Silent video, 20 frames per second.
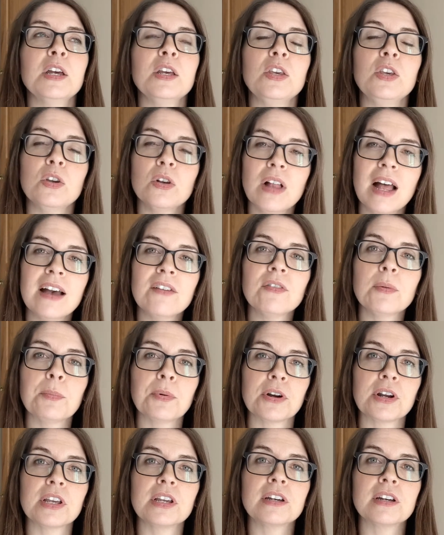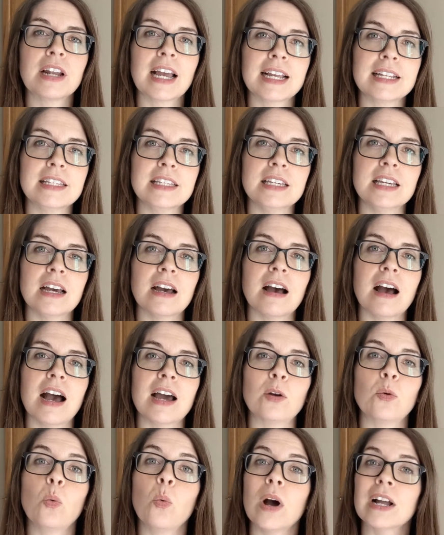you'll have a pretty good idea
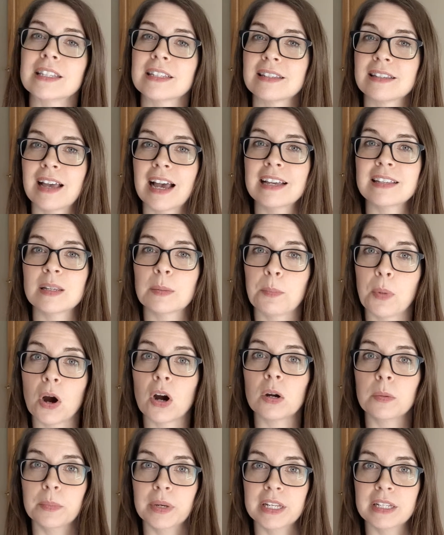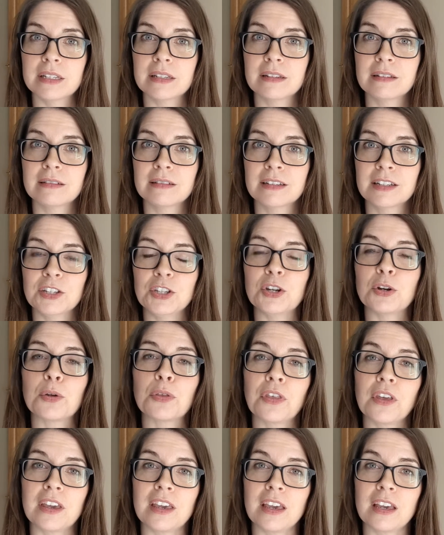on what size apartment you're
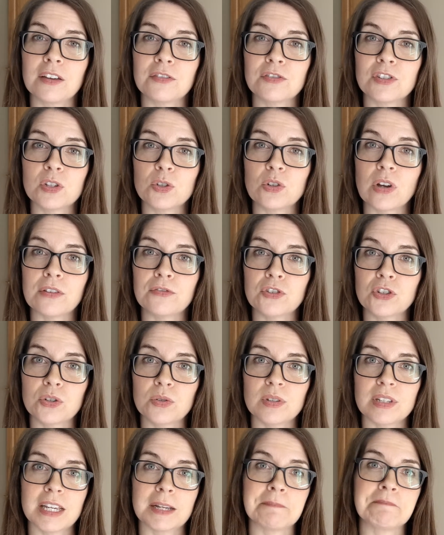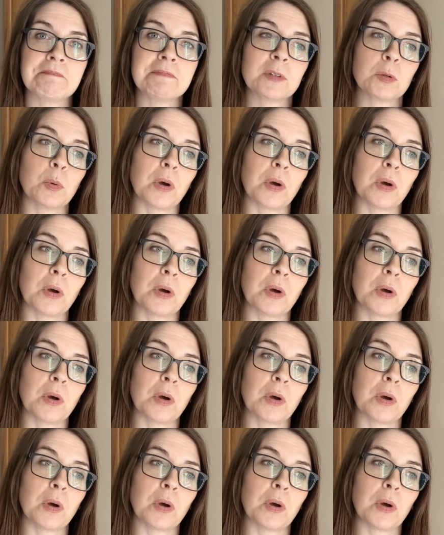thinking of choosing,